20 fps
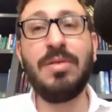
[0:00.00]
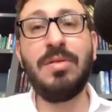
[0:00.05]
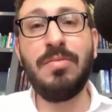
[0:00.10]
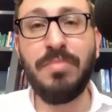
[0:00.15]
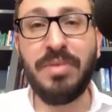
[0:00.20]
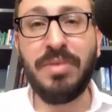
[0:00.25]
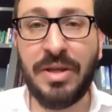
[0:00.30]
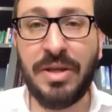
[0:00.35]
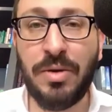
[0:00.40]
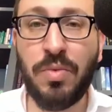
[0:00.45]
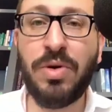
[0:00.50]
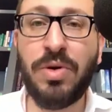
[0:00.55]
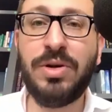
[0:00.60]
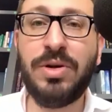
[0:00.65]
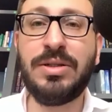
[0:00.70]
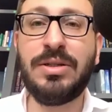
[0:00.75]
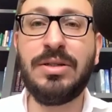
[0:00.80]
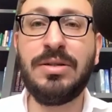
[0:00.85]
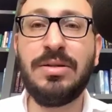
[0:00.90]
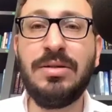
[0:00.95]
But they
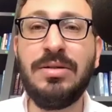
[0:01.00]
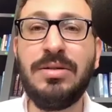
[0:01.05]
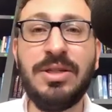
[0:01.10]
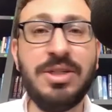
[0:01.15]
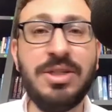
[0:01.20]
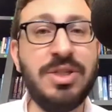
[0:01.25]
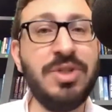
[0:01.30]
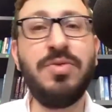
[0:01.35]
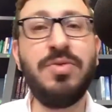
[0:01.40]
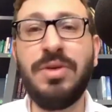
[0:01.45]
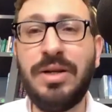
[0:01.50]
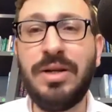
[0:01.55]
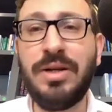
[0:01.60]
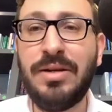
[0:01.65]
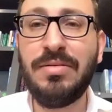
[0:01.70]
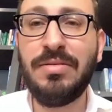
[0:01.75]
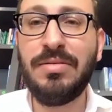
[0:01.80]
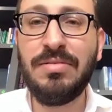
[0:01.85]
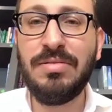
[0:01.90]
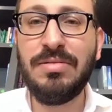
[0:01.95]
weren't destroyed.
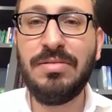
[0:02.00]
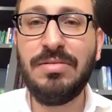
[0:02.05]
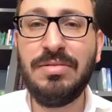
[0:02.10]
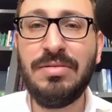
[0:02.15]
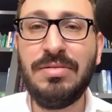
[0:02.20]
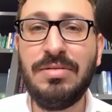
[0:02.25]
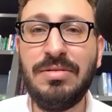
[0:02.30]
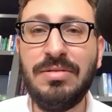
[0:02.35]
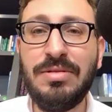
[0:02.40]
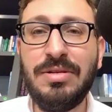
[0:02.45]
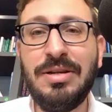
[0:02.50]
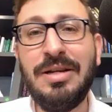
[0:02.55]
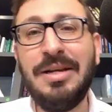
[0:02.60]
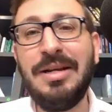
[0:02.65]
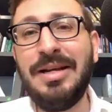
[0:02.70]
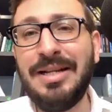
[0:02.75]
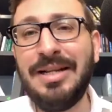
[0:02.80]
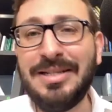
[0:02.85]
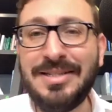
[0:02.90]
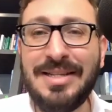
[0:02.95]

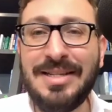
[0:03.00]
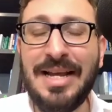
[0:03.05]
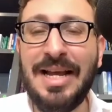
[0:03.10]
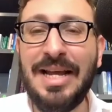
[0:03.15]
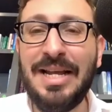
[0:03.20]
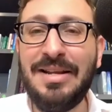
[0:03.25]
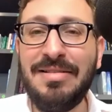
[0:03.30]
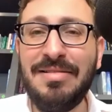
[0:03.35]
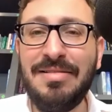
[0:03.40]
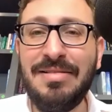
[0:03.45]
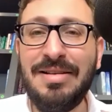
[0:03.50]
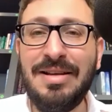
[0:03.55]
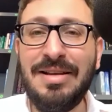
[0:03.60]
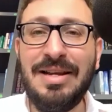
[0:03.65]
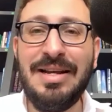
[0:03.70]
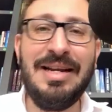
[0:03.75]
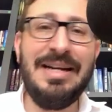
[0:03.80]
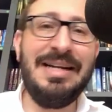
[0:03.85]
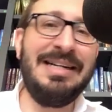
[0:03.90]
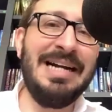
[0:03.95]
Instead,
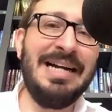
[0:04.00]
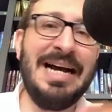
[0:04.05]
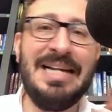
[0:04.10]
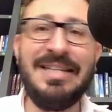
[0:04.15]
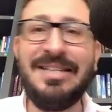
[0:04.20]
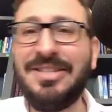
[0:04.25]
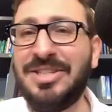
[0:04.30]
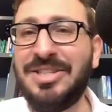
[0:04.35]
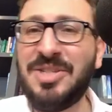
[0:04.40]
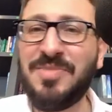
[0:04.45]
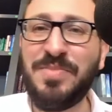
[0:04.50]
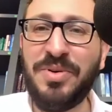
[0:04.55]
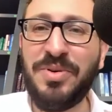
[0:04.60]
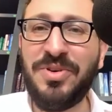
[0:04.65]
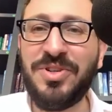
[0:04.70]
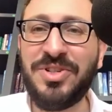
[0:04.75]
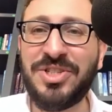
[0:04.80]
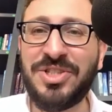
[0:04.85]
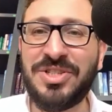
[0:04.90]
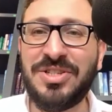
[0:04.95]
God
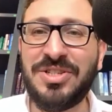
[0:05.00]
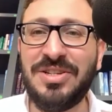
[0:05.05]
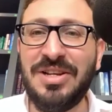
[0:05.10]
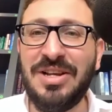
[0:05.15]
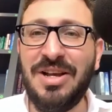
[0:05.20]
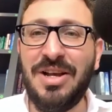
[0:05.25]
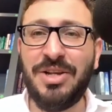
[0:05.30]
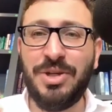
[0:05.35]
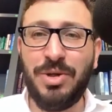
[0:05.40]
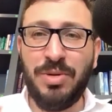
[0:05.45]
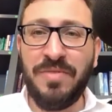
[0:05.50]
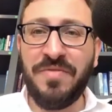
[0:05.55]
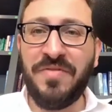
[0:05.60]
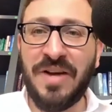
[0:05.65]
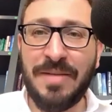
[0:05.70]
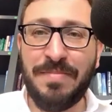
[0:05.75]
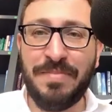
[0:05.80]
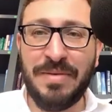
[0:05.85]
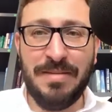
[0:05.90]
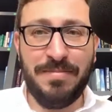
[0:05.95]
dispersed a
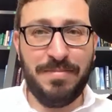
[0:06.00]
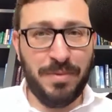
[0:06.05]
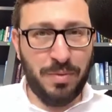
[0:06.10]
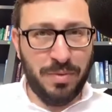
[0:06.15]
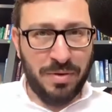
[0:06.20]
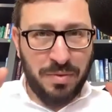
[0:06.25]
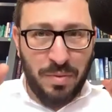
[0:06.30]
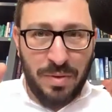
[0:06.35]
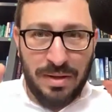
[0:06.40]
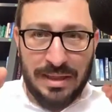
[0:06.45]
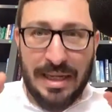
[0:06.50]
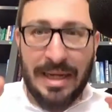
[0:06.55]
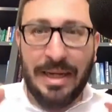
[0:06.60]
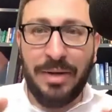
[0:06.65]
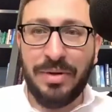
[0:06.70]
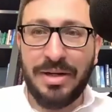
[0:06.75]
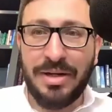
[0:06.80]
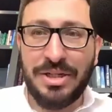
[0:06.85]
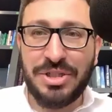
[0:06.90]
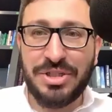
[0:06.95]
unified people with one
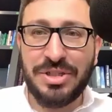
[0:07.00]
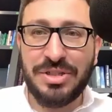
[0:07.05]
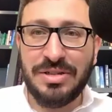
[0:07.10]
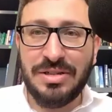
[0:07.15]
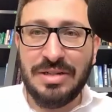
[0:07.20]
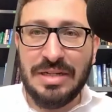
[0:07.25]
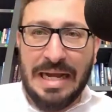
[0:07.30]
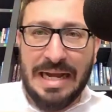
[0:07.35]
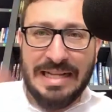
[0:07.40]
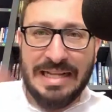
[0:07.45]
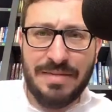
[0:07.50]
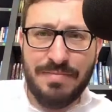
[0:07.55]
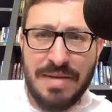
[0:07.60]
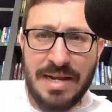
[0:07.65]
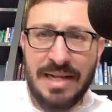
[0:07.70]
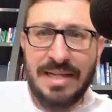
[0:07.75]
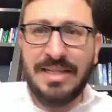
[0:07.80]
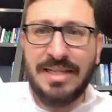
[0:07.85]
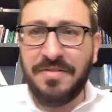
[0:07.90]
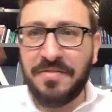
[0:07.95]
language into
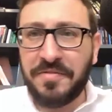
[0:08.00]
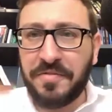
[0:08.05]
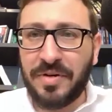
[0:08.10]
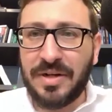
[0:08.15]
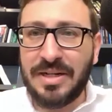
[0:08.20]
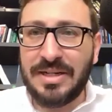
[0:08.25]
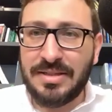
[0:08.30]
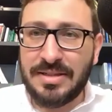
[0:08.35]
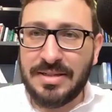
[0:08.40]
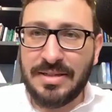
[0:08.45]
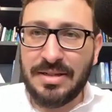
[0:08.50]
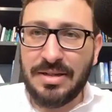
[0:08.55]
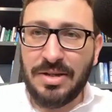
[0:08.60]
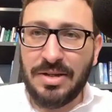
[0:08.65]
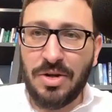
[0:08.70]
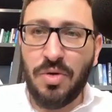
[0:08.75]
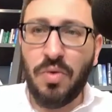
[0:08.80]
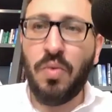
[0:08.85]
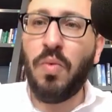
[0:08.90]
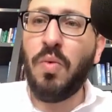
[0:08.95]
many different
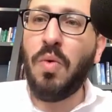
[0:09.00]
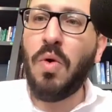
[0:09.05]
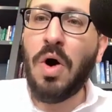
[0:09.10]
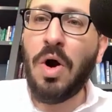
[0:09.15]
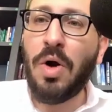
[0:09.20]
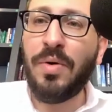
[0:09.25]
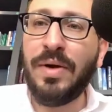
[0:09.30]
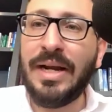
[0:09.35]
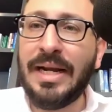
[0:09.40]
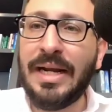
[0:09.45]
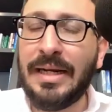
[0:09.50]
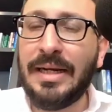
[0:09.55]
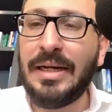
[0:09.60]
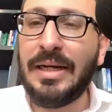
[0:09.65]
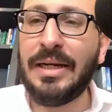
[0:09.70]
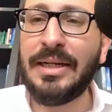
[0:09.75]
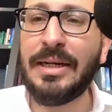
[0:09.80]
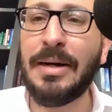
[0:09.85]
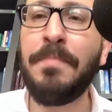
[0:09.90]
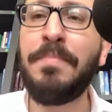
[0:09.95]
warring,
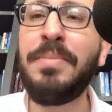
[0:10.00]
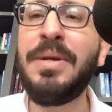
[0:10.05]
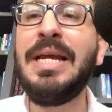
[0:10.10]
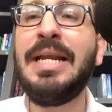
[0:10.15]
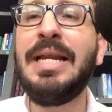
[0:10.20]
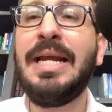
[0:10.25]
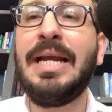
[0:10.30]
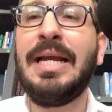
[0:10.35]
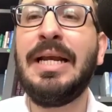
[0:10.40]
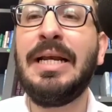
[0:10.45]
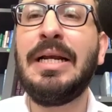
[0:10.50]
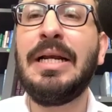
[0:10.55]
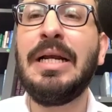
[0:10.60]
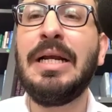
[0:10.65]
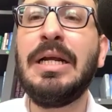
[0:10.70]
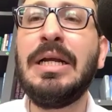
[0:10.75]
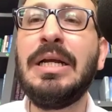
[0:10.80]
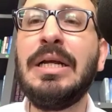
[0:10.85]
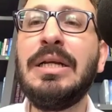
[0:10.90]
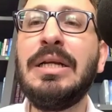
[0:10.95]
competing
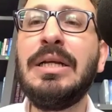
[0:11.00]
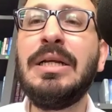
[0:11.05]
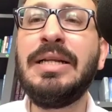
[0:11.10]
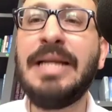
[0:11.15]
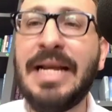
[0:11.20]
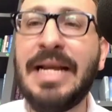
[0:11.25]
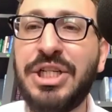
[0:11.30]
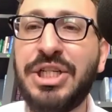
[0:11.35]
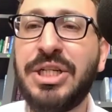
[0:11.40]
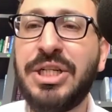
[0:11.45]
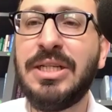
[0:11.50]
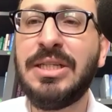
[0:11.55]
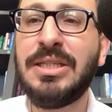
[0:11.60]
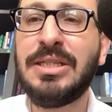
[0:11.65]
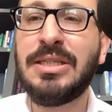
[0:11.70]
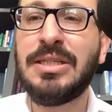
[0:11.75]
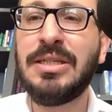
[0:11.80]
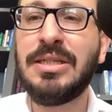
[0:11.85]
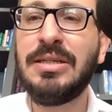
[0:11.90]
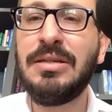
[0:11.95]

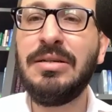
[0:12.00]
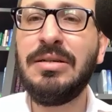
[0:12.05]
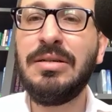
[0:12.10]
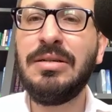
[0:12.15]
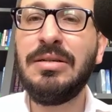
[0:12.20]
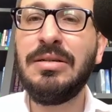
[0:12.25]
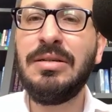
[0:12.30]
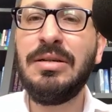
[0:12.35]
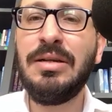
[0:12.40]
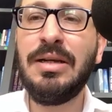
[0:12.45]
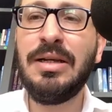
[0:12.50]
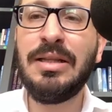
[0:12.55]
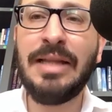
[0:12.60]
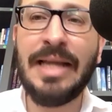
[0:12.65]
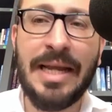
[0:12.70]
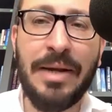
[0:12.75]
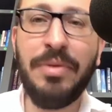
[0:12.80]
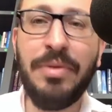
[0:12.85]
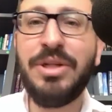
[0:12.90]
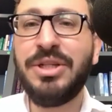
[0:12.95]
nations and
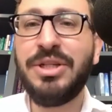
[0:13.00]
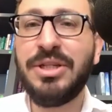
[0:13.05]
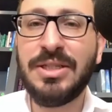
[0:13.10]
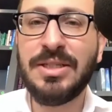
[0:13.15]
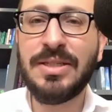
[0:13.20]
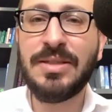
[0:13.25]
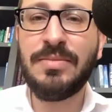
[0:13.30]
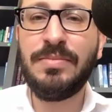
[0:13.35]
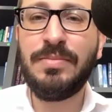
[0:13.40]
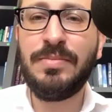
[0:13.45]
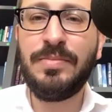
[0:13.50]
languages.